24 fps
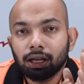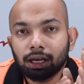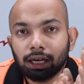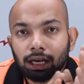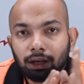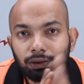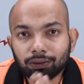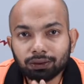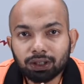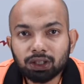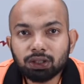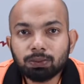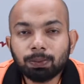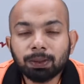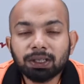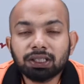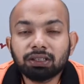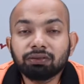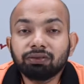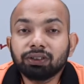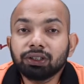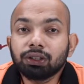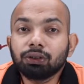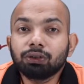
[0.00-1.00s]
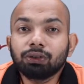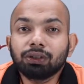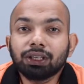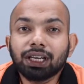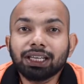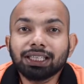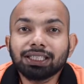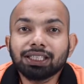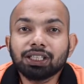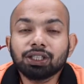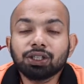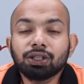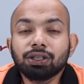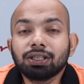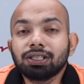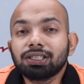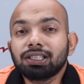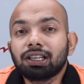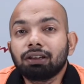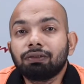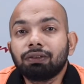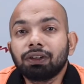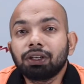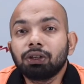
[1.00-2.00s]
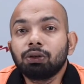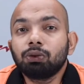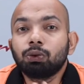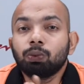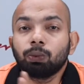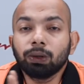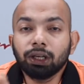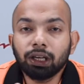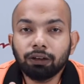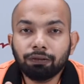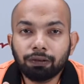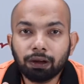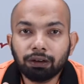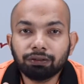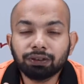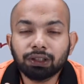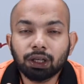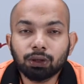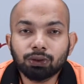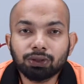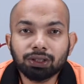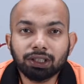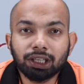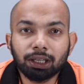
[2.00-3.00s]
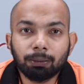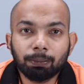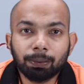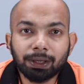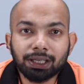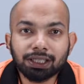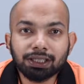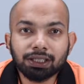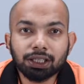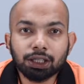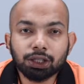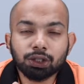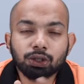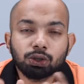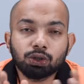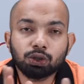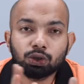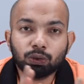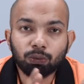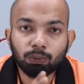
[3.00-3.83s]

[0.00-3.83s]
Now this specific utilization is giving you 25,000 depreciation.